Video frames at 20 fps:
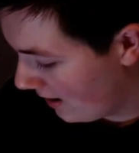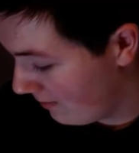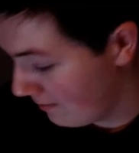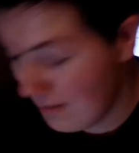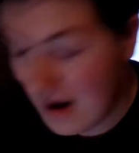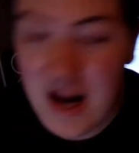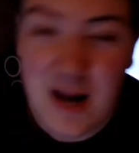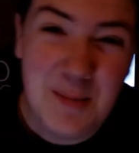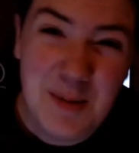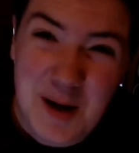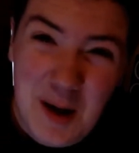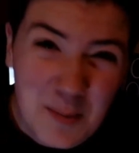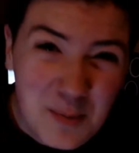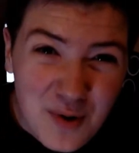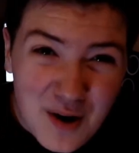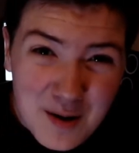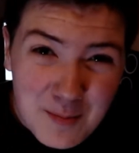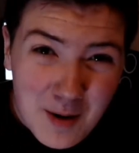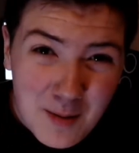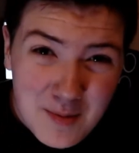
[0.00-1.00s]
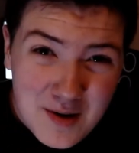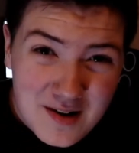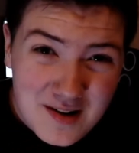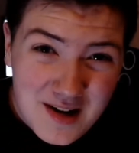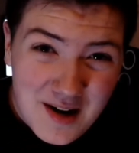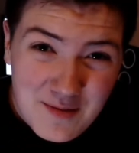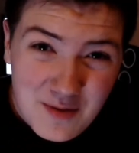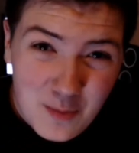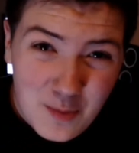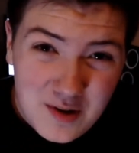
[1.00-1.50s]
maybe upgrading my
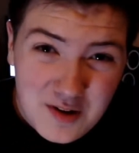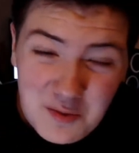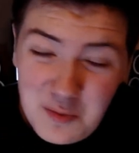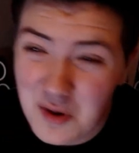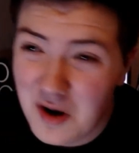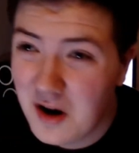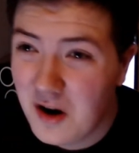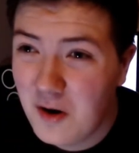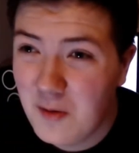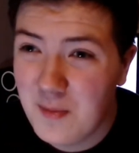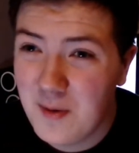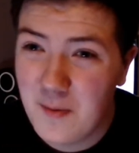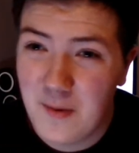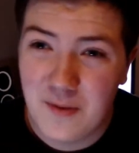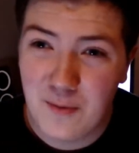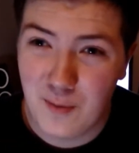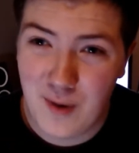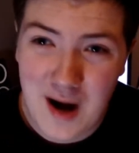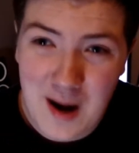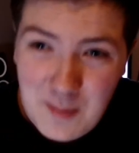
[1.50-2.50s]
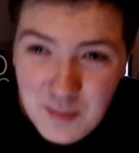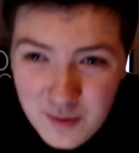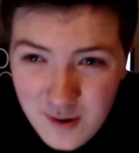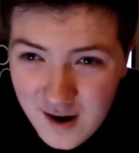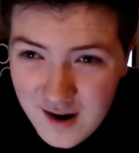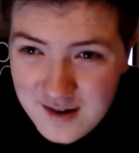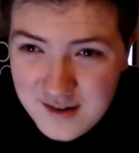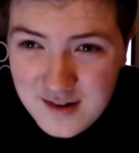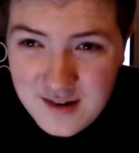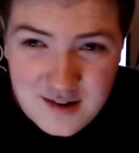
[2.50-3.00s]
PC every once in a while, but with RAM
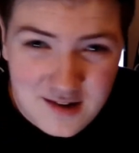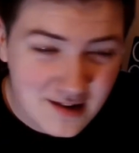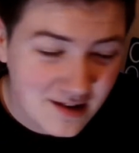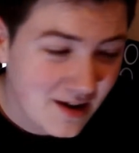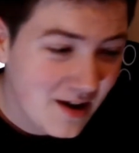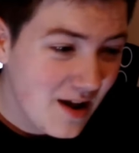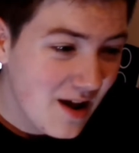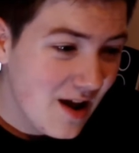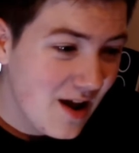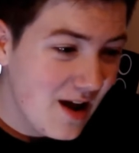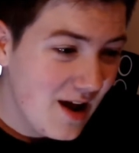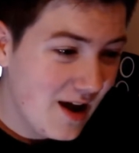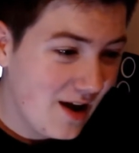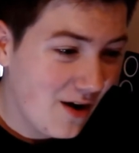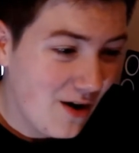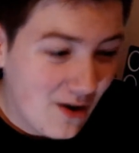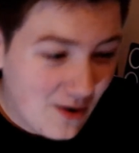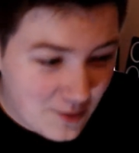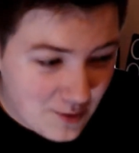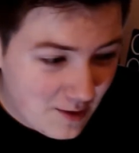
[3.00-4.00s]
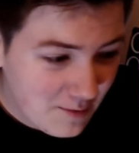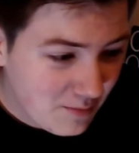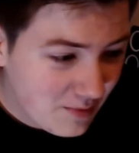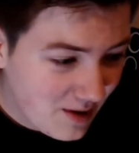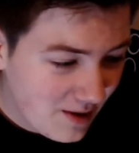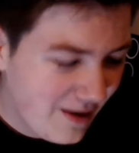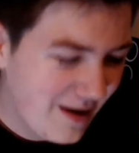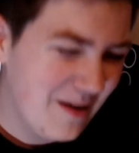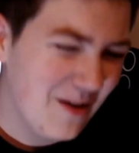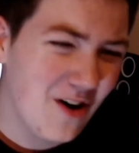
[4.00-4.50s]
prices and hard drive
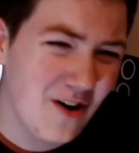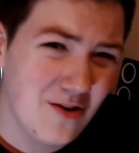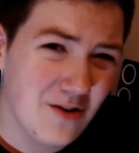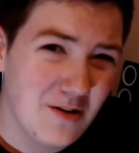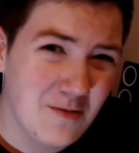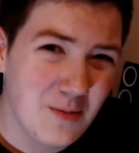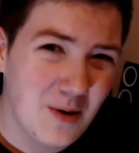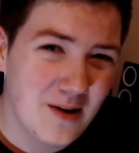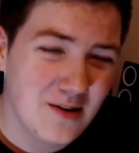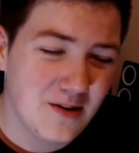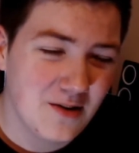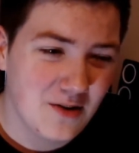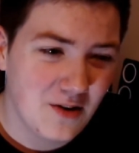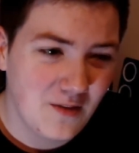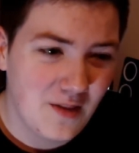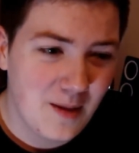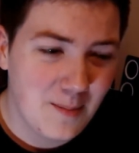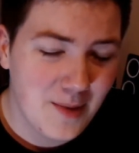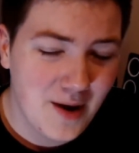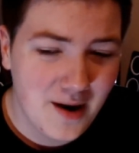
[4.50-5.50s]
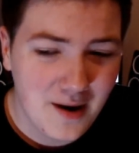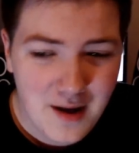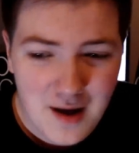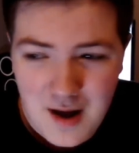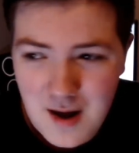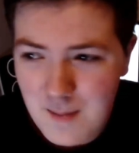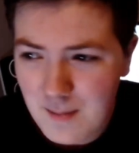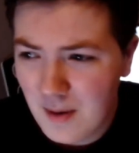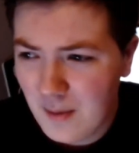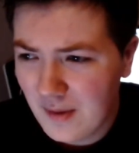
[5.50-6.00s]
prices aren't that bad.
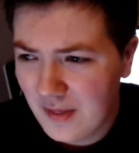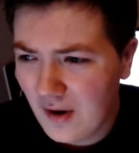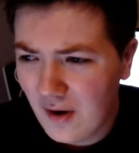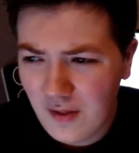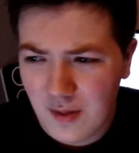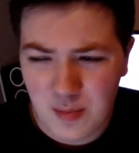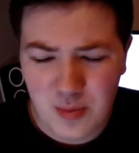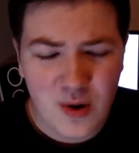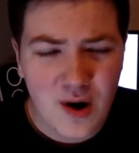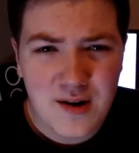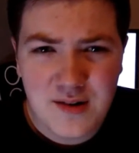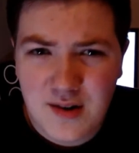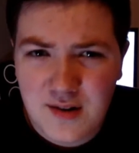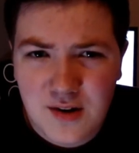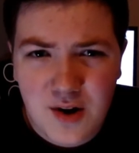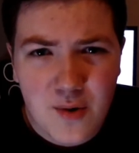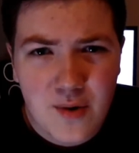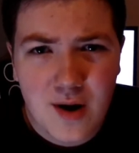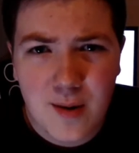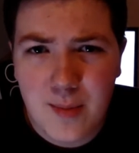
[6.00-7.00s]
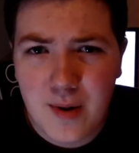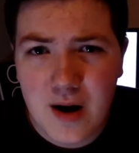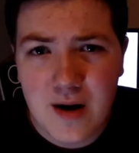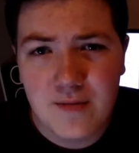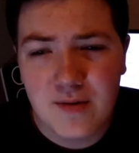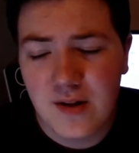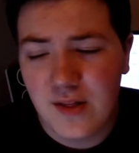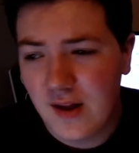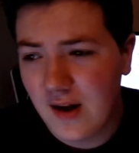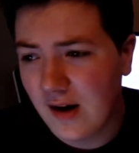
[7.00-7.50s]
But with all the prices going up on
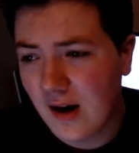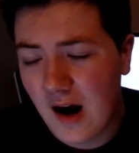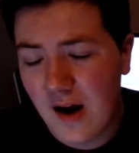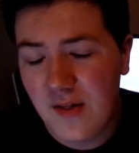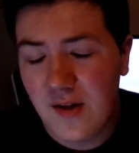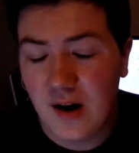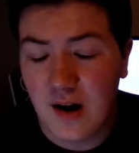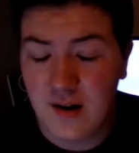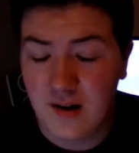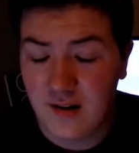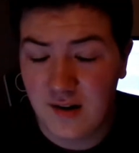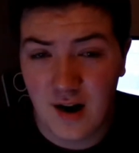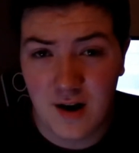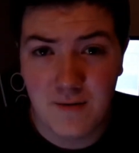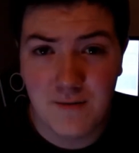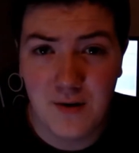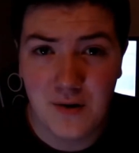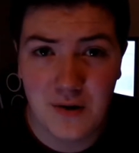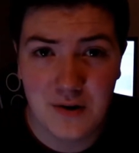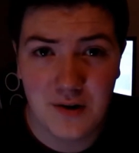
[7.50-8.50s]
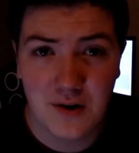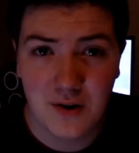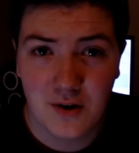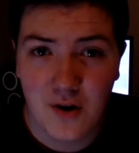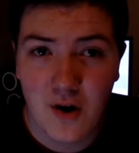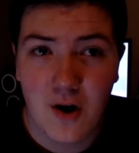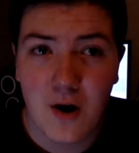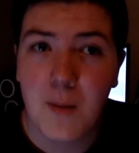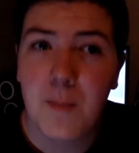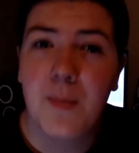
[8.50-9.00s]
everything, I think I just gotta focus on the
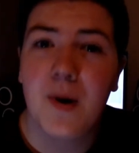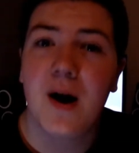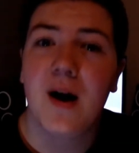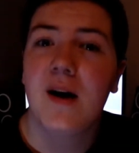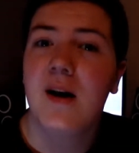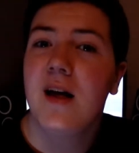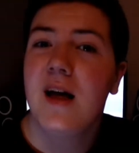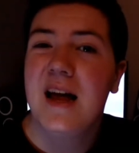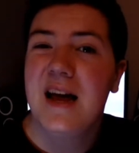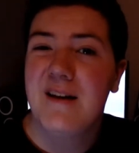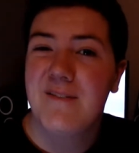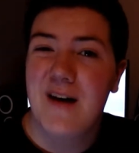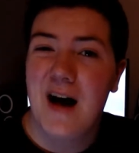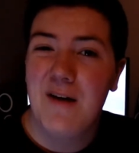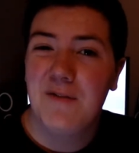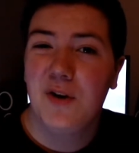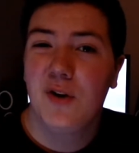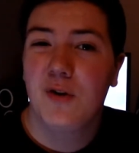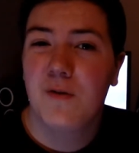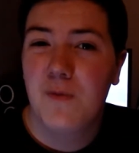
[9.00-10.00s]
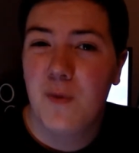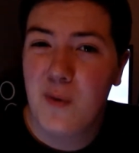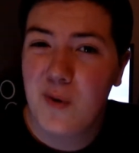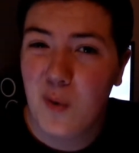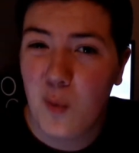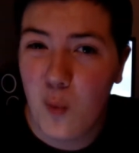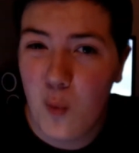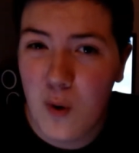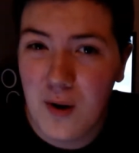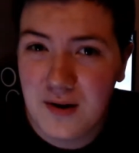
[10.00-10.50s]
car. But if I have to look forward
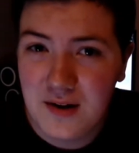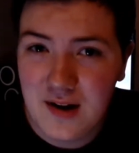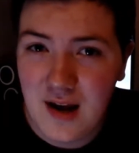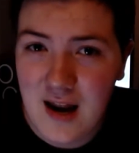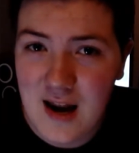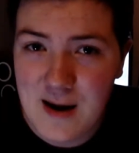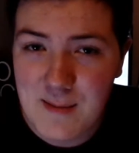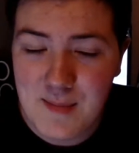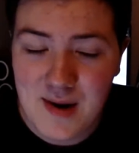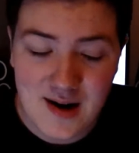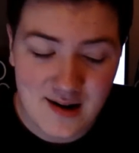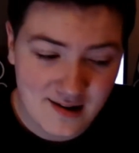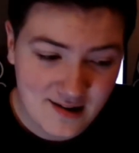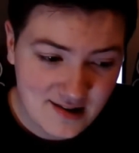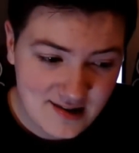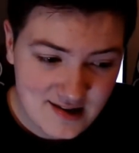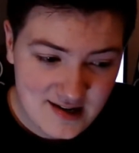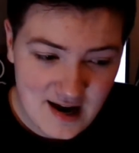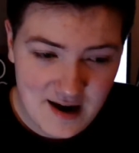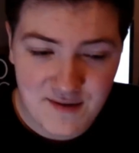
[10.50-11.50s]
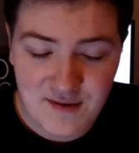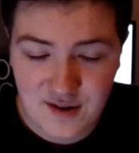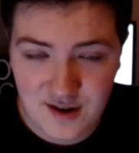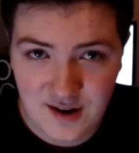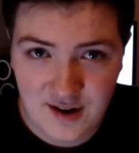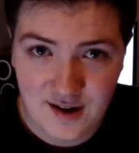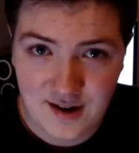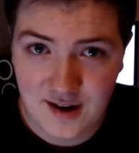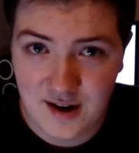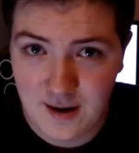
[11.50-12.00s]
to one game, it's
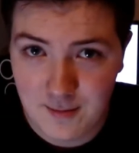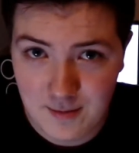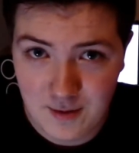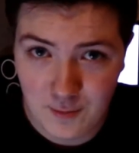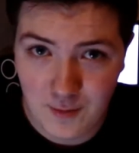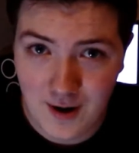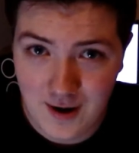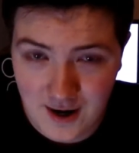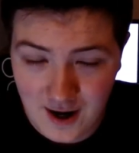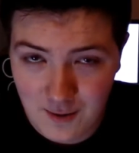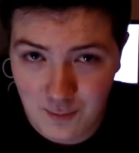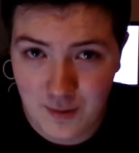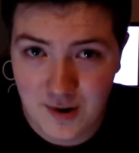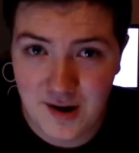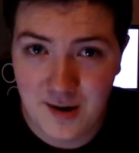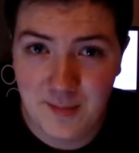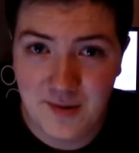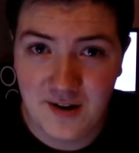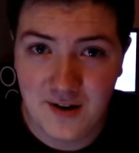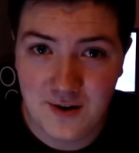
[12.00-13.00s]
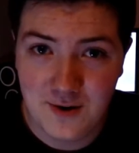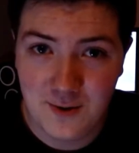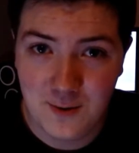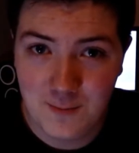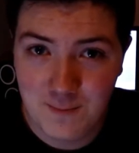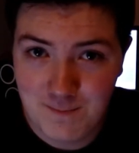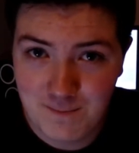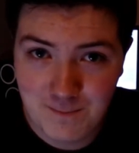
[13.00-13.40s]
definitely gonna be Red Dead Redemption 2.